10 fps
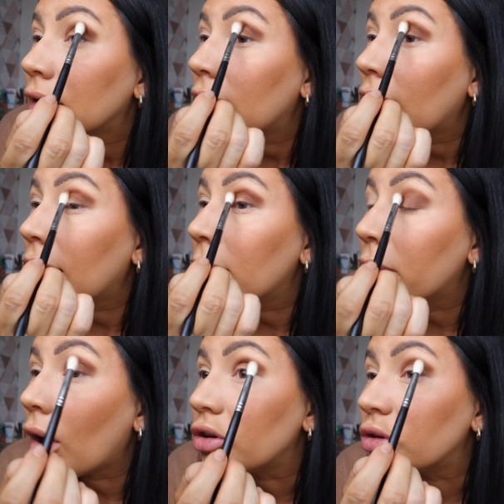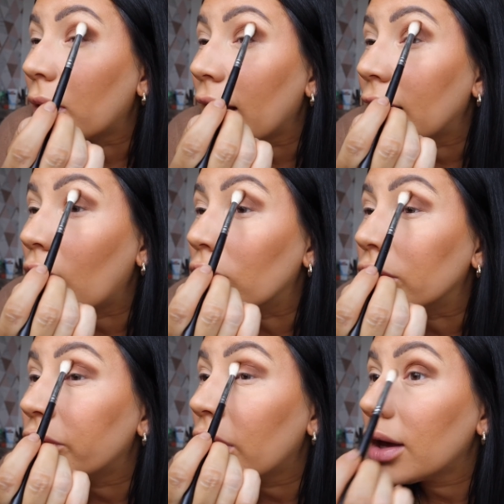But I just pack it
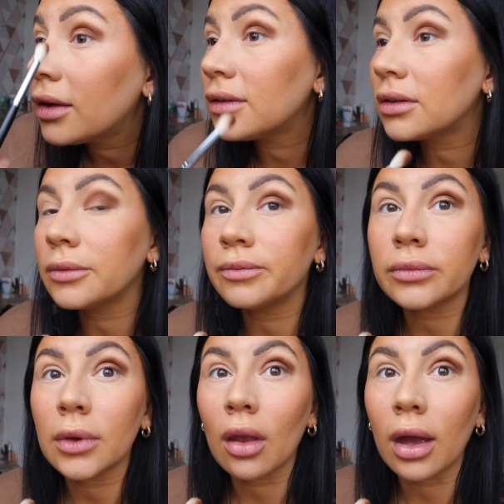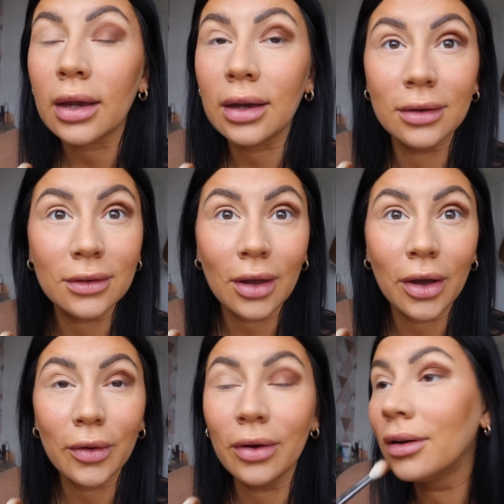on first. like
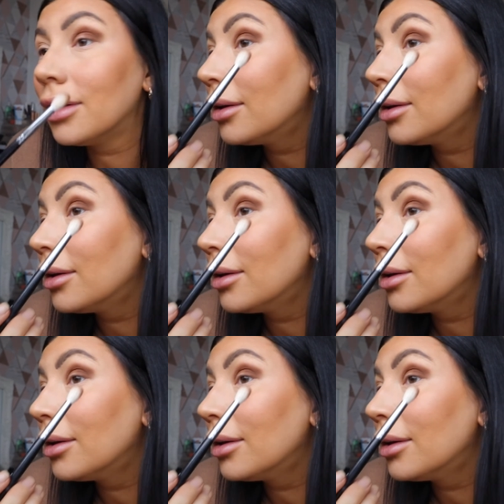so.